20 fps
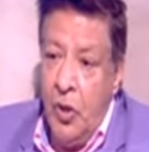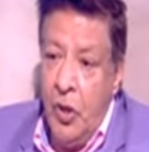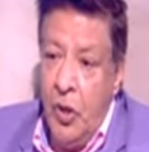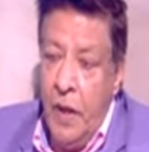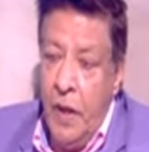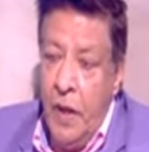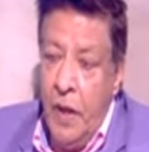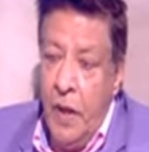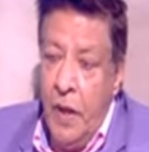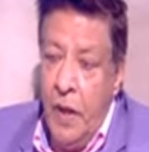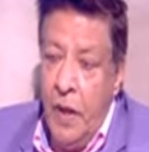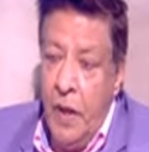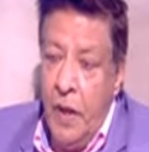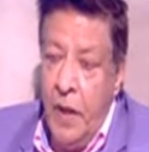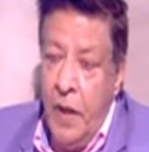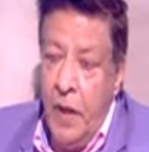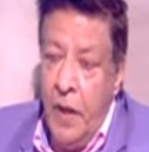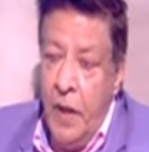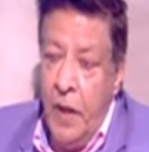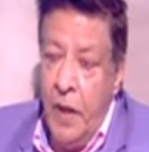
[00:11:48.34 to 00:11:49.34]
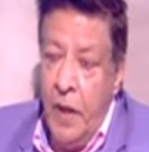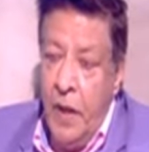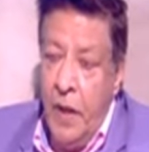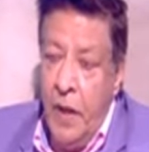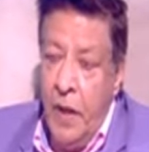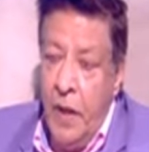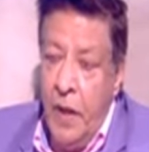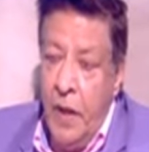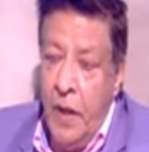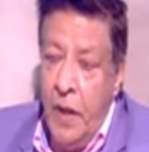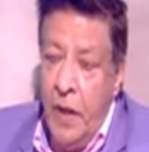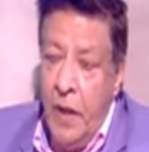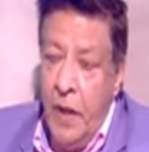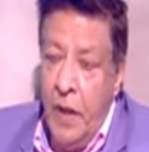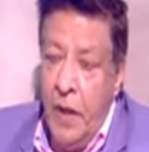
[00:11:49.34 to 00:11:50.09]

Nobody speaks.